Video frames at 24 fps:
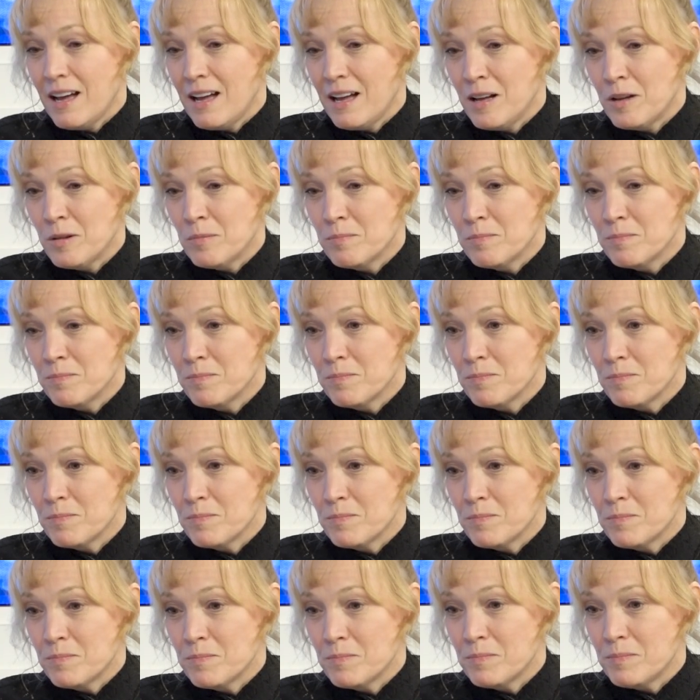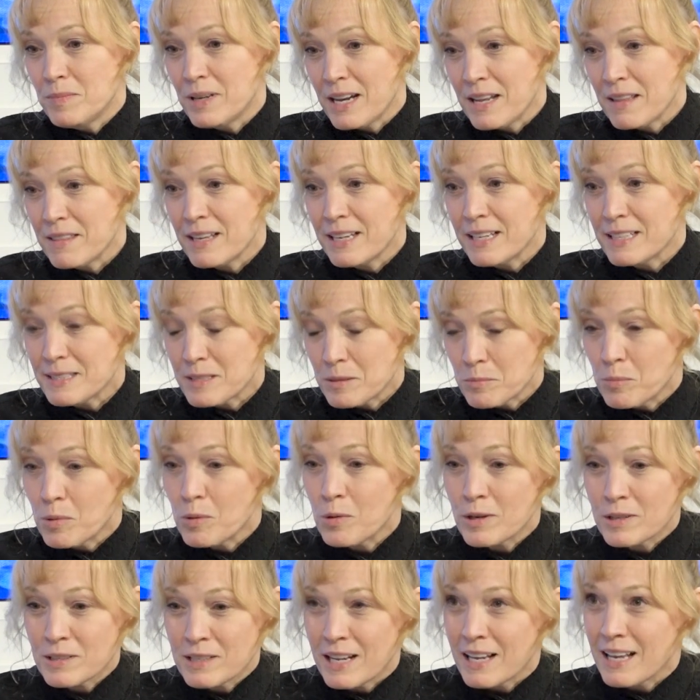um, but I think it's
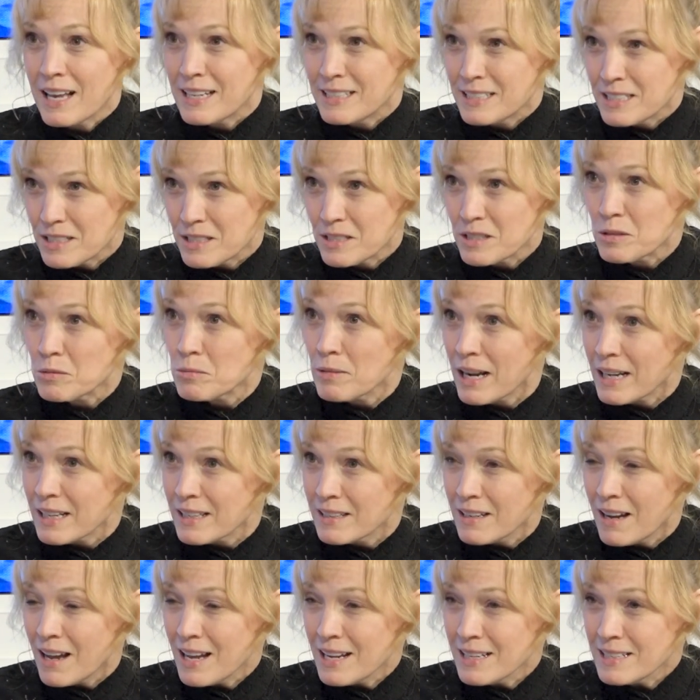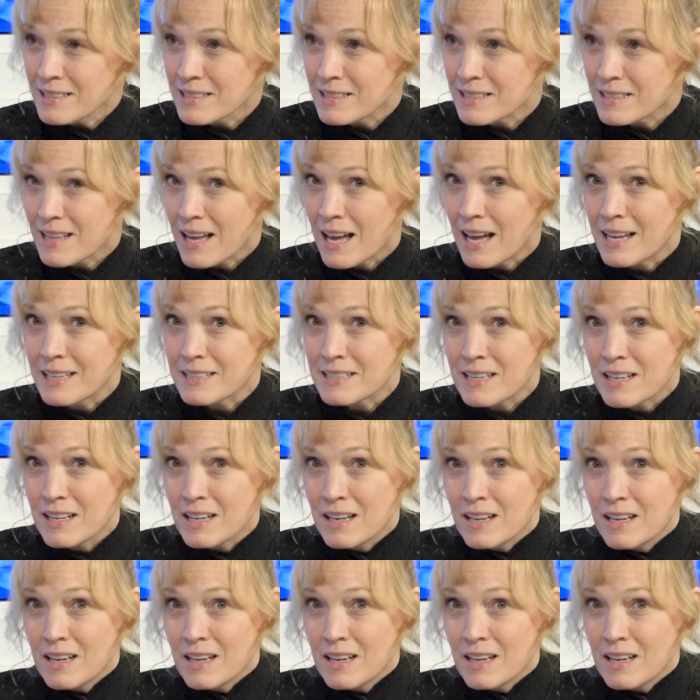important again just to recognize that